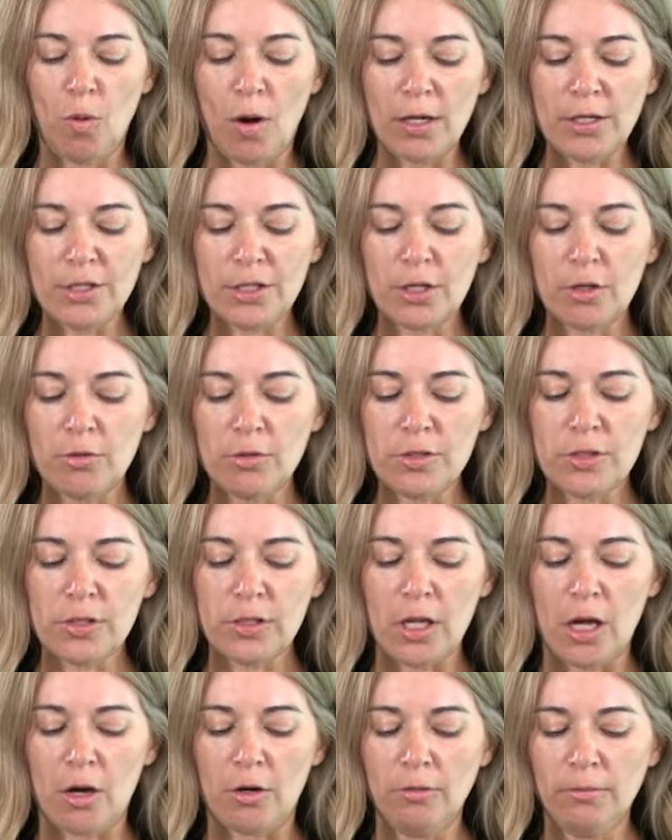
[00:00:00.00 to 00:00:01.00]
want to go
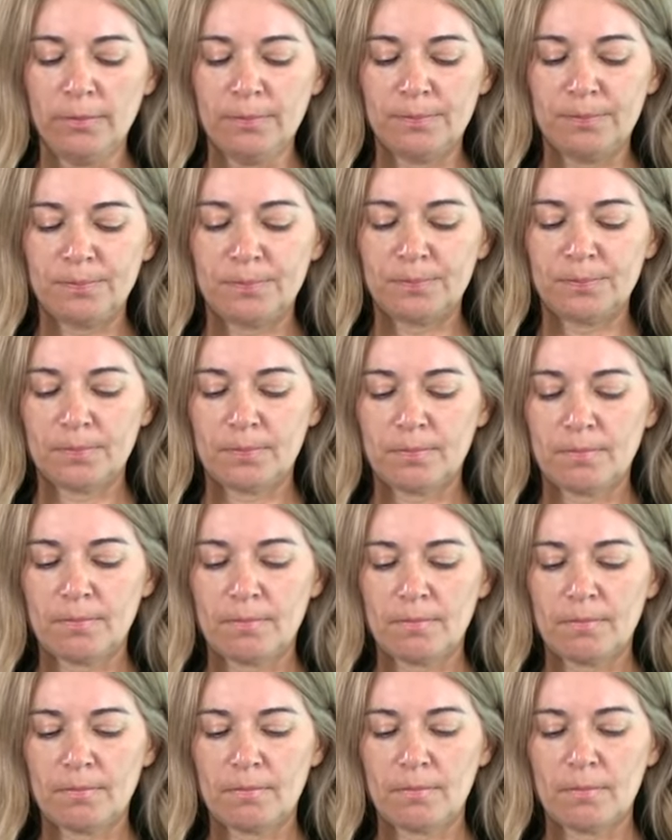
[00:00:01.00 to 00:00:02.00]
slow,
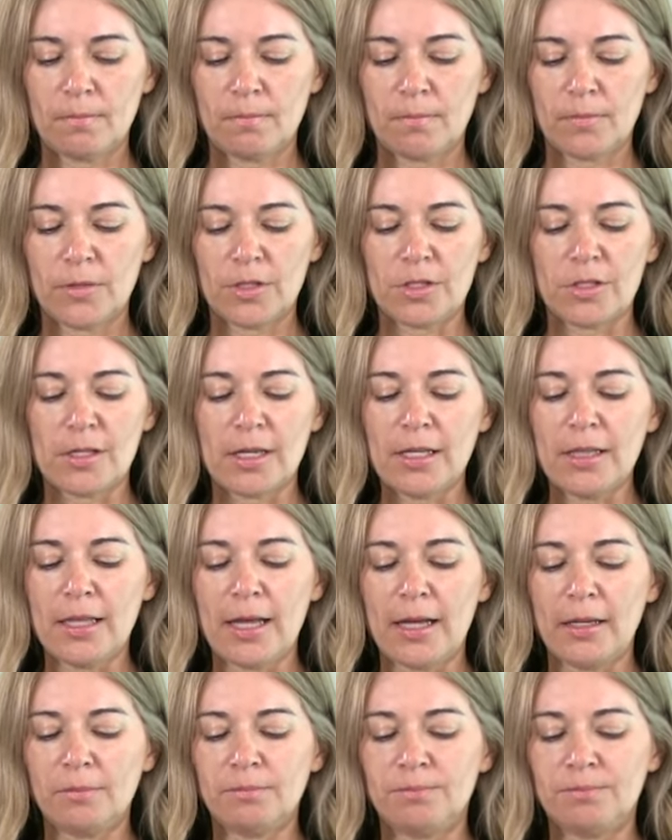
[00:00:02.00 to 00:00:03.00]
just like
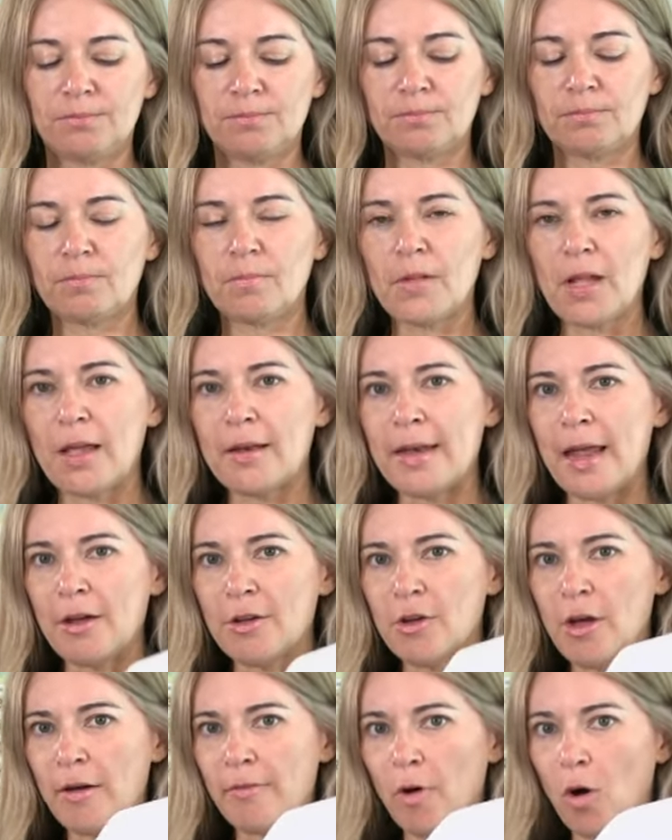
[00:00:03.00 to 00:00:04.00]
that. And now
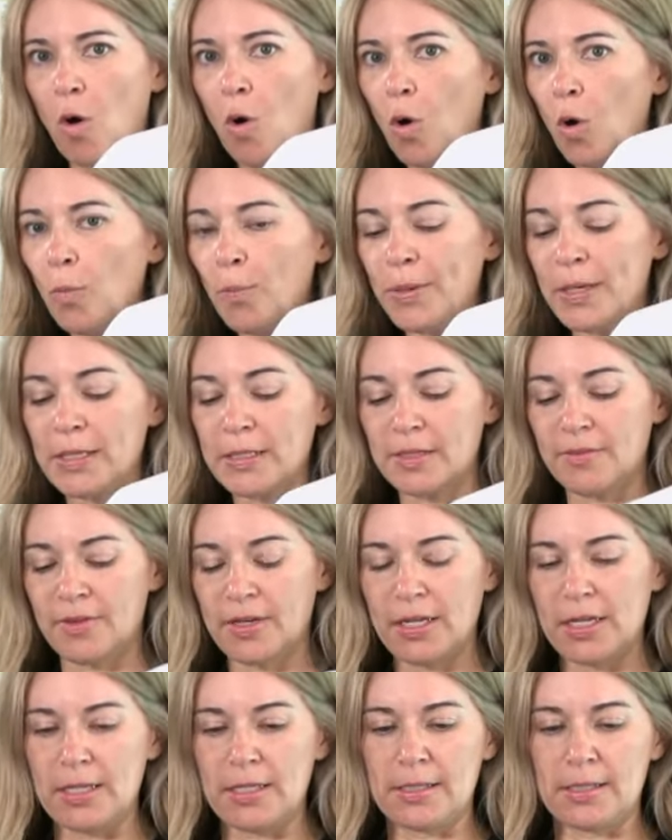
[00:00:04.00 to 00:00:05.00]
you have a whole piece of
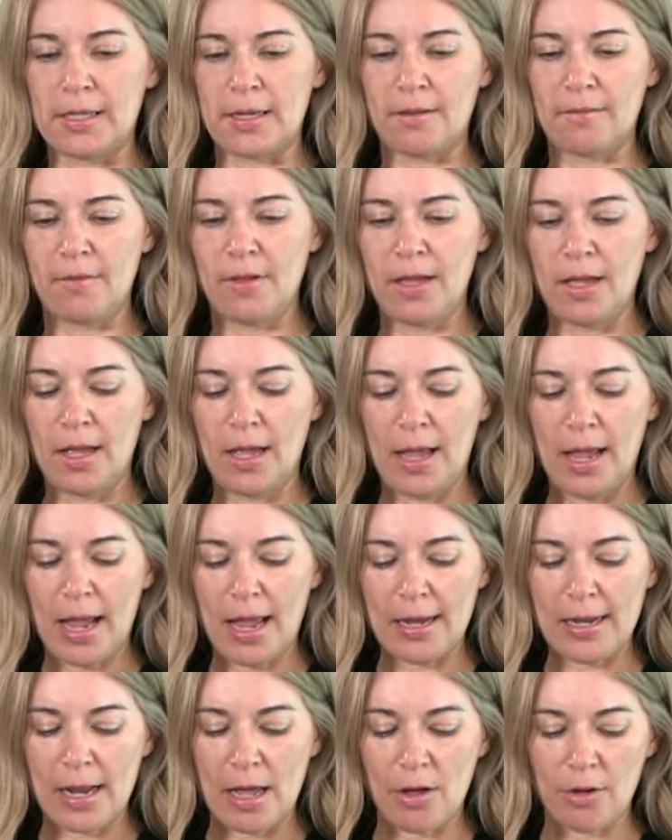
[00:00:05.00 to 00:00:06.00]
adhesive
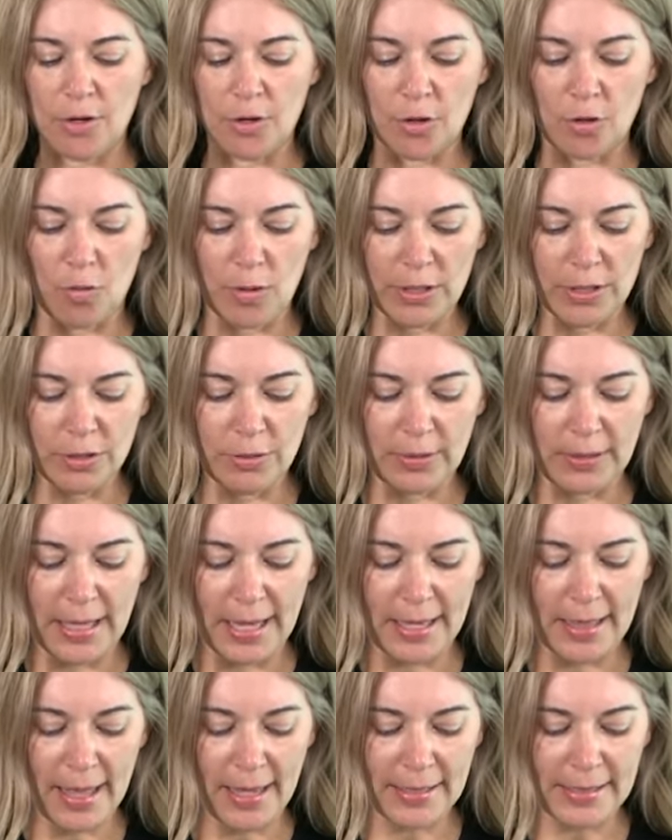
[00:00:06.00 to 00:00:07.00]
and now you're going to
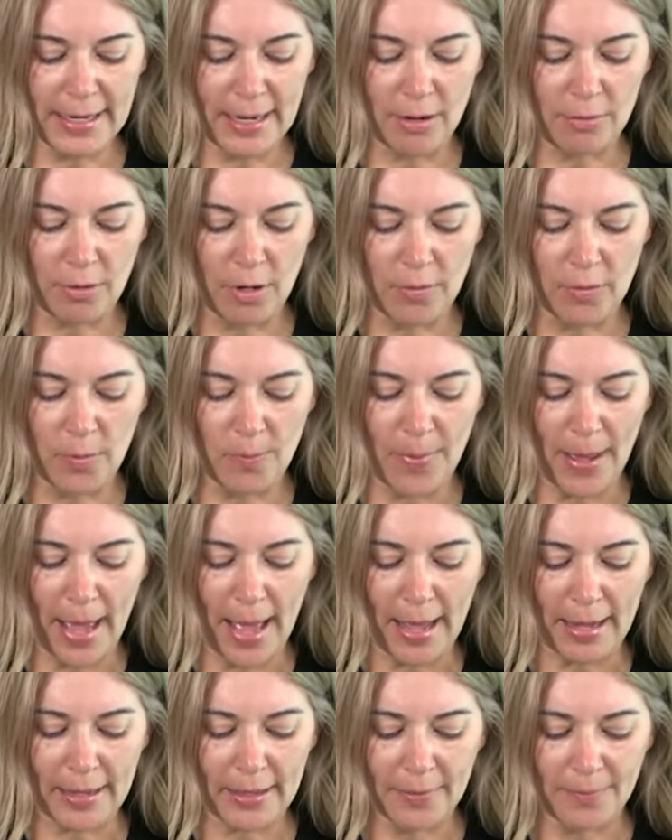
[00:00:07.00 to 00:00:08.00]
lay that down on the
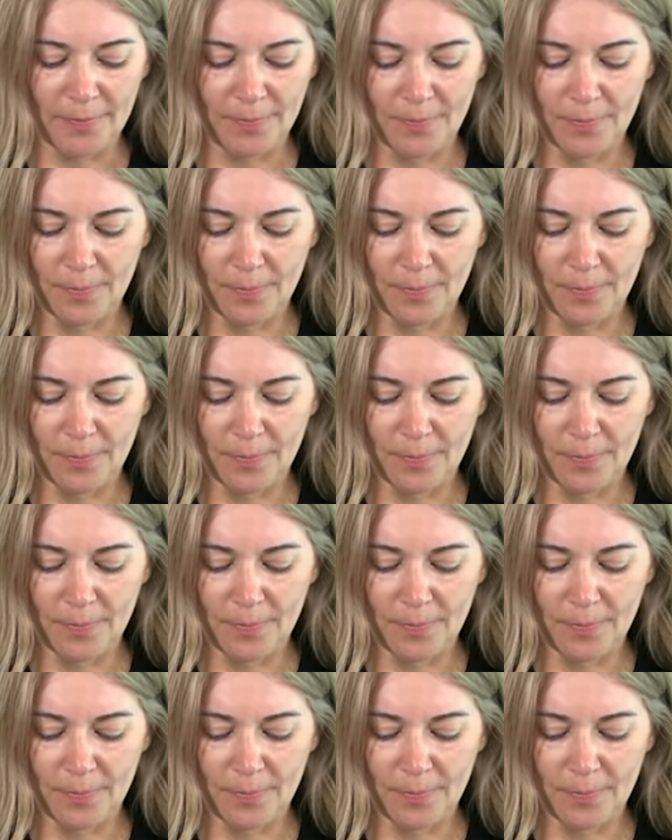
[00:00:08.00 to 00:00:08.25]
back.